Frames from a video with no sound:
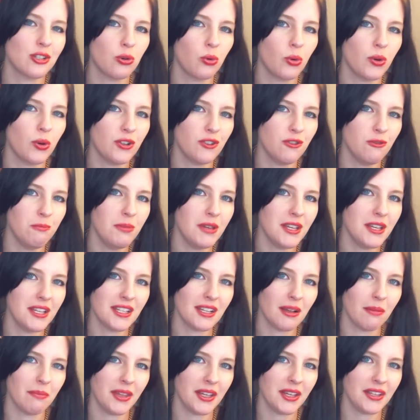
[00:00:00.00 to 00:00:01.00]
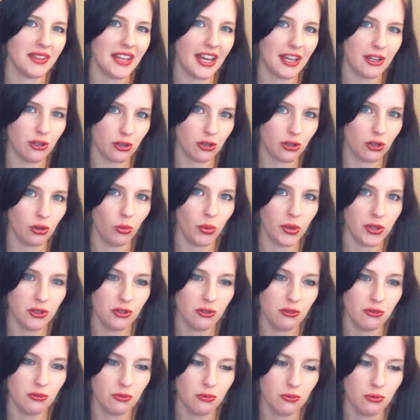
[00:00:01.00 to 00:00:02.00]
going to be something that you're going
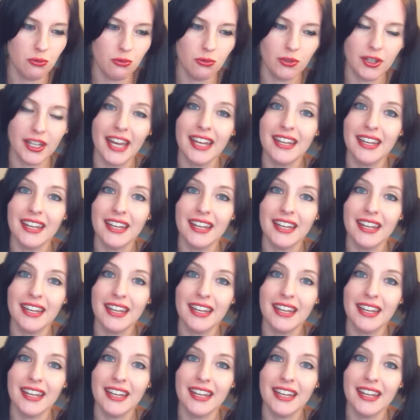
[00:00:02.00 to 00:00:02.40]
to get